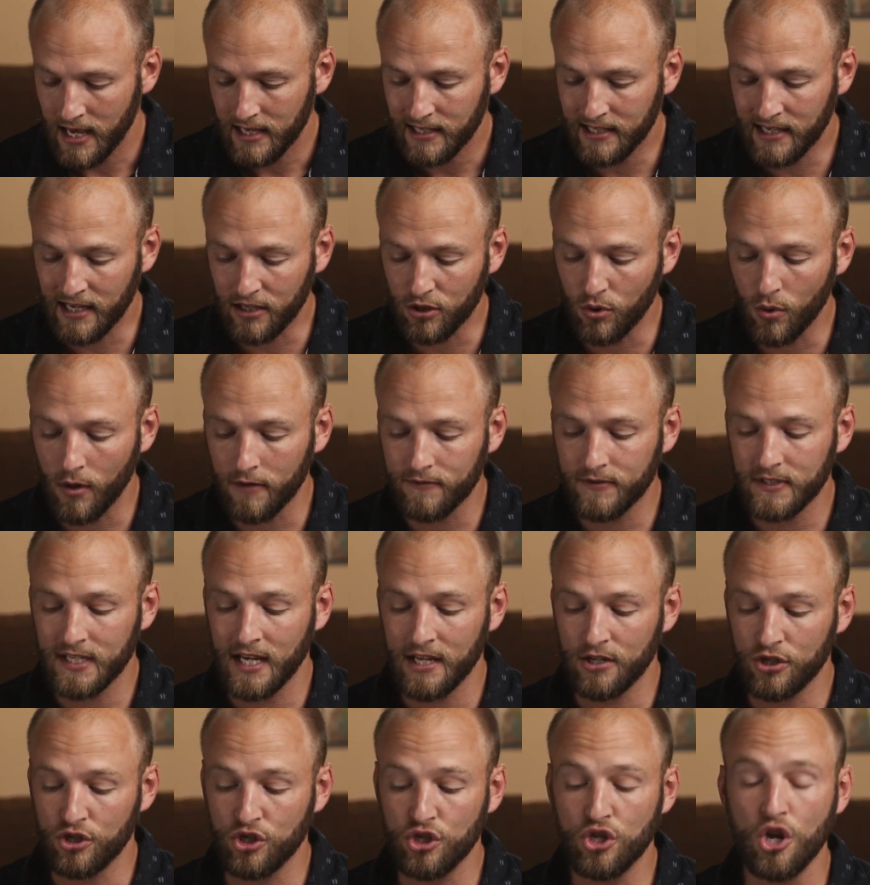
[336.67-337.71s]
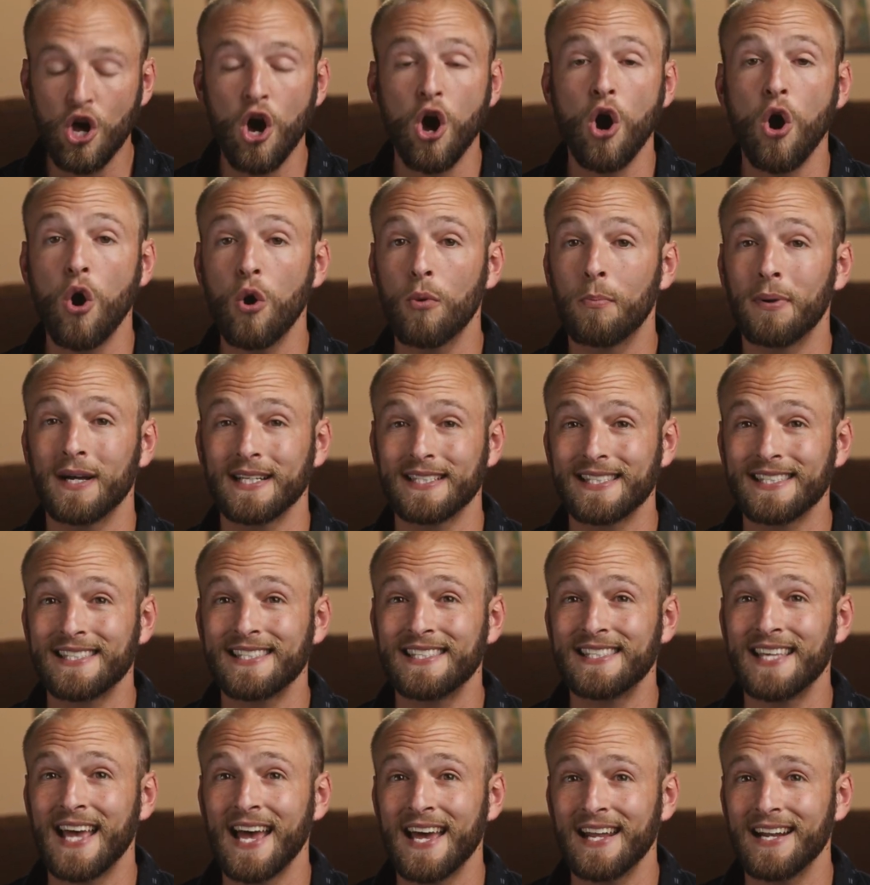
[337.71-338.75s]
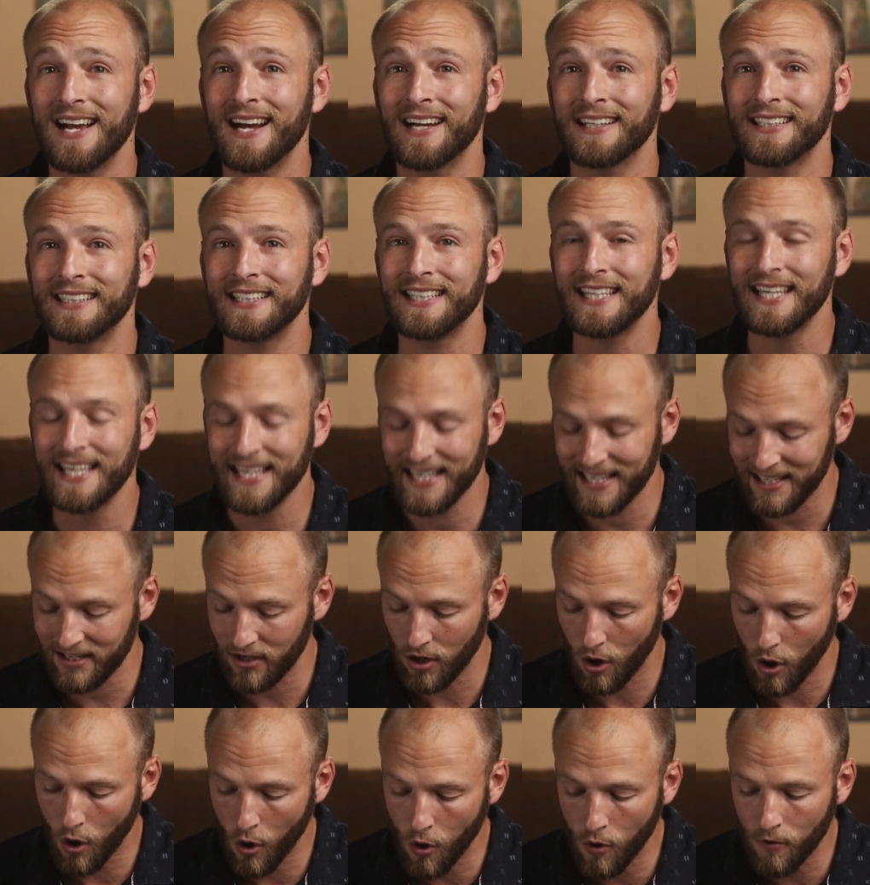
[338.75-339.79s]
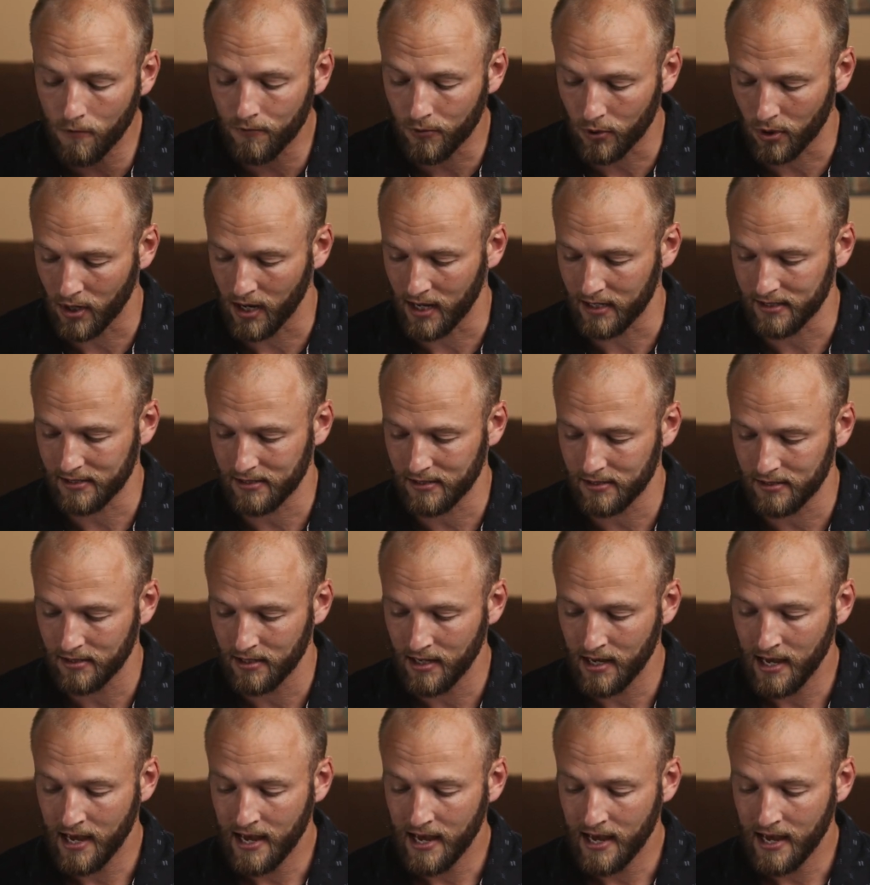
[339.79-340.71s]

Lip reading: Yet you have said no, but set a king over us.